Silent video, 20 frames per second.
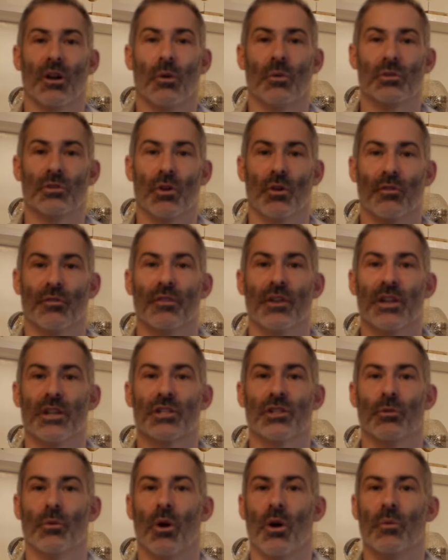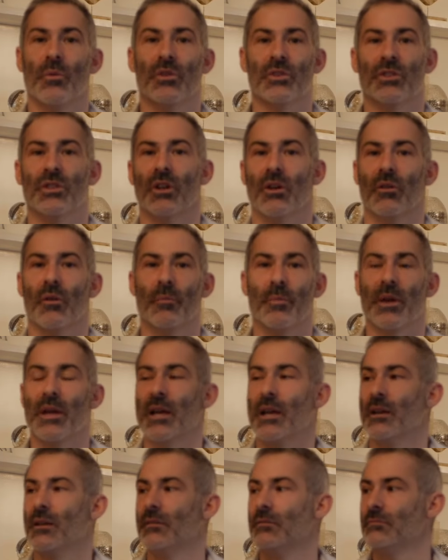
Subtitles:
I was offish or I was, you know, a bit